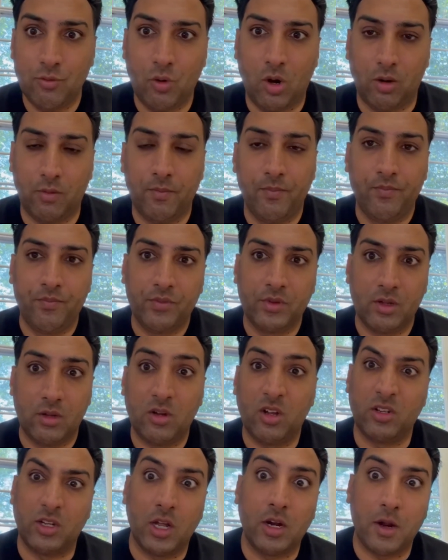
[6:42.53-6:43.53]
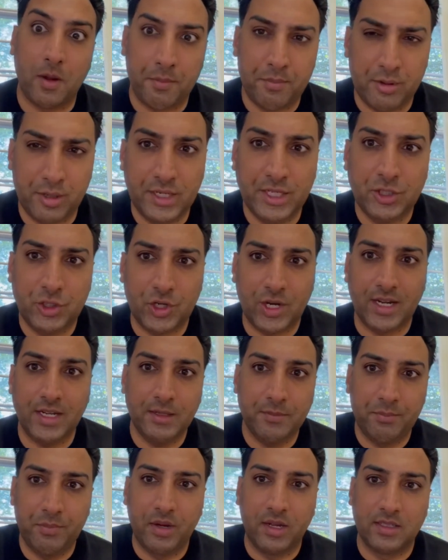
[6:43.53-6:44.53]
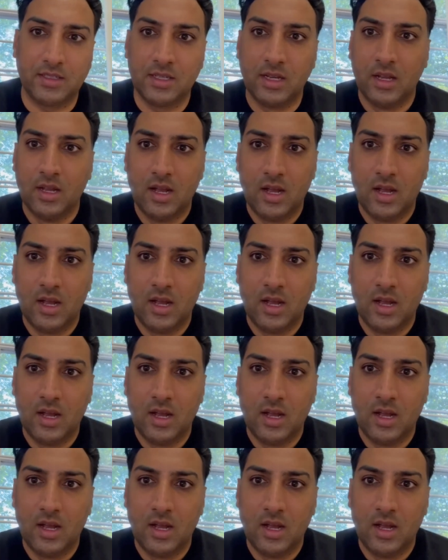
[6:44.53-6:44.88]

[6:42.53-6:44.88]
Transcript: Well, I don't appreciate, but